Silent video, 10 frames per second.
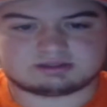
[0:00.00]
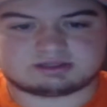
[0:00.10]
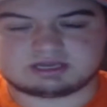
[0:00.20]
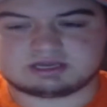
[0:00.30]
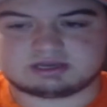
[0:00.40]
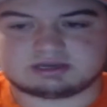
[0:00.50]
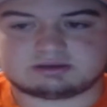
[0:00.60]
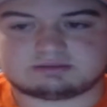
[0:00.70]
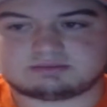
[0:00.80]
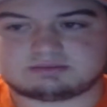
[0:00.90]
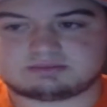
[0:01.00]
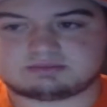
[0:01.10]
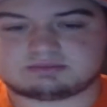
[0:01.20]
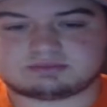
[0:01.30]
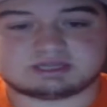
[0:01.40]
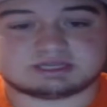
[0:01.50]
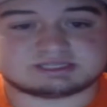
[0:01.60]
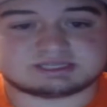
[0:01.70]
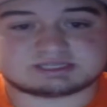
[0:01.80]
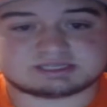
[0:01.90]
The
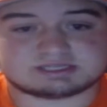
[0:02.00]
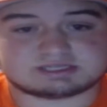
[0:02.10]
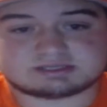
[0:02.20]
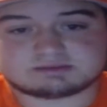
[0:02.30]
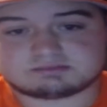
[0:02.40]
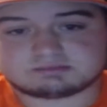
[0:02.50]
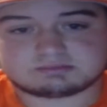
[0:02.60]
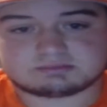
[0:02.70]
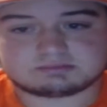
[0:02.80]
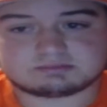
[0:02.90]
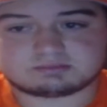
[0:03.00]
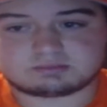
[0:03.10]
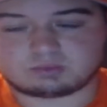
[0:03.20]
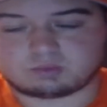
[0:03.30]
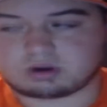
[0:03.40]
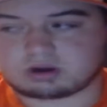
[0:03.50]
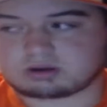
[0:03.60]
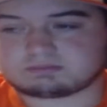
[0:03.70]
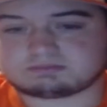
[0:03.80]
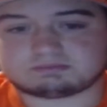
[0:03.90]
assistants
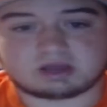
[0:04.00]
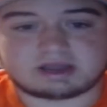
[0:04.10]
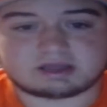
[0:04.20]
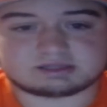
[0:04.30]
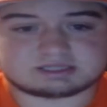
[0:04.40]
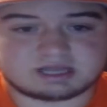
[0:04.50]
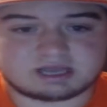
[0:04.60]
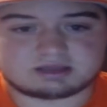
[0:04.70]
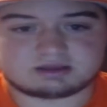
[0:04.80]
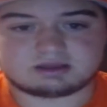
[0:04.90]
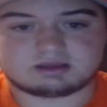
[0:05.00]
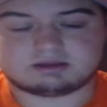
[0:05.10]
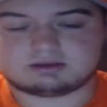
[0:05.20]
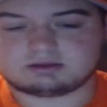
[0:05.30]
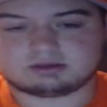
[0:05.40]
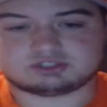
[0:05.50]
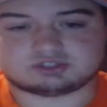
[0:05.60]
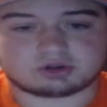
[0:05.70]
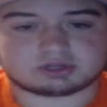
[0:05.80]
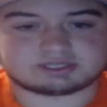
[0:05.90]
were announced today.
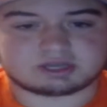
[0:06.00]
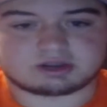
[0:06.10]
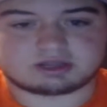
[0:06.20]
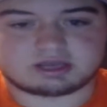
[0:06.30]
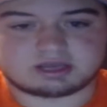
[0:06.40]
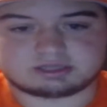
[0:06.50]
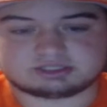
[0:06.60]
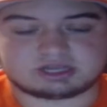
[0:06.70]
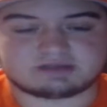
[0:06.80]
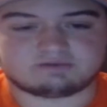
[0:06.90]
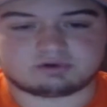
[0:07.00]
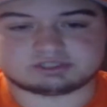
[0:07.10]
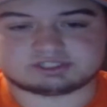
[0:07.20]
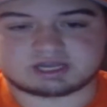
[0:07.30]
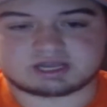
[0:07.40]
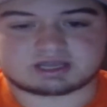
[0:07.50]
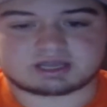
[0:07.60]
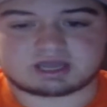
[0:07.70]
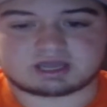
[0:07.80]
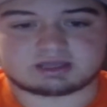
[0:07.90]
Sean Couturier, Jake Voracek,
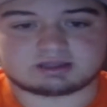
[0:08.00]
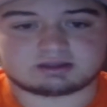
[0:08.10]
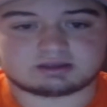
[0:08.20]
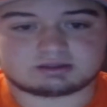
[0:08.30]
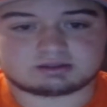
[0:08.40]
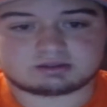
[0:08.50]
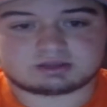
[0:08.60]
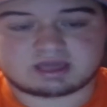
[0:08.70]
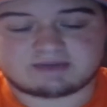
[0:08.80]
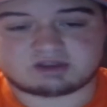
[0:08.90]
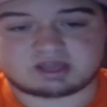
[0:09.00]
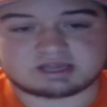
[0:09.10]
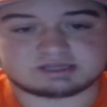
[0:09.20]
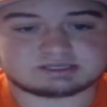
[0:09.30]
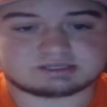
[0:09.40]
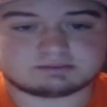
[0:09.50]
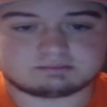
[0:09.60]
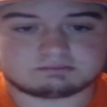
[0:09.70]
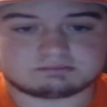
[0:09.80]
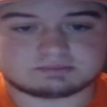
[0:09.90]
and Kevin Hayes,
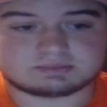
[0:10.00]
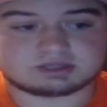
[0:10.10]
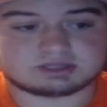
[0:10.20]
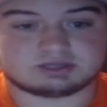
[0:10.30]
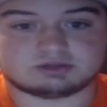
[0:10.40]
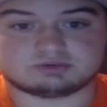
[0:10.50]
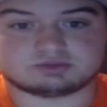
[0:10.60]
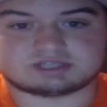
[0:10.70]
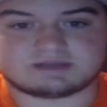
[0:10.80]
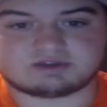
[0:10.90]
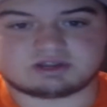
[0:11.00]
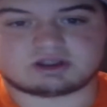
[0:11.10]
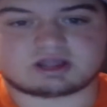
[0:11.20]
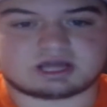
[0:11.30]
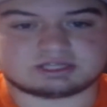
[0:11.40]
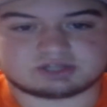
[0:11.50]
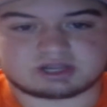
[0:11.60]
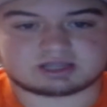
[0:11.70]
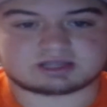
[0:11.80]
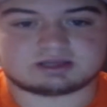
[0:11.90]
the new 7-year
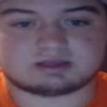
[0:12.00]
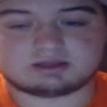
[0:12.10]
contract,